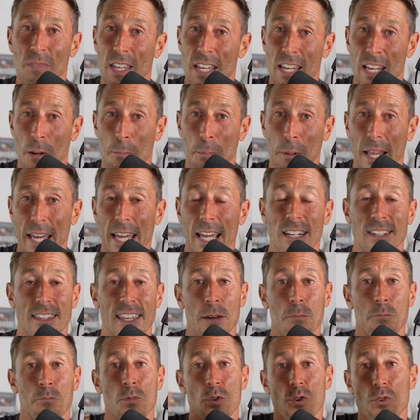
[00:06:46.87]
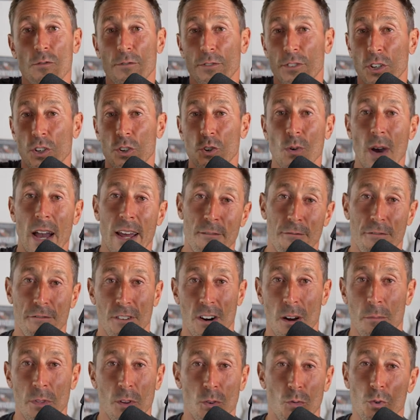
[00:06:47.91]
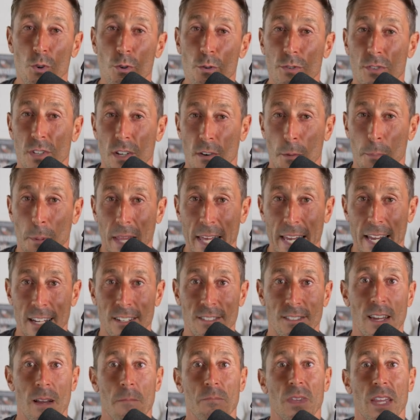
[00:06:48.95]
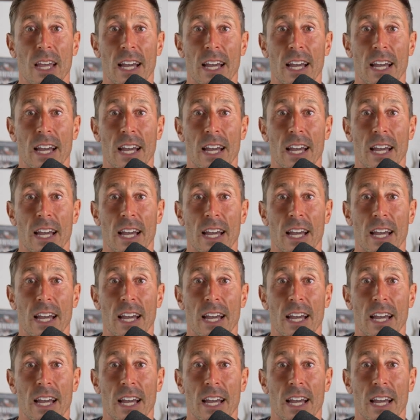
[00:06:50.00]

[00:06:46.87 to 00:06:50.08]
in a plant that move to and from the roots of a plant.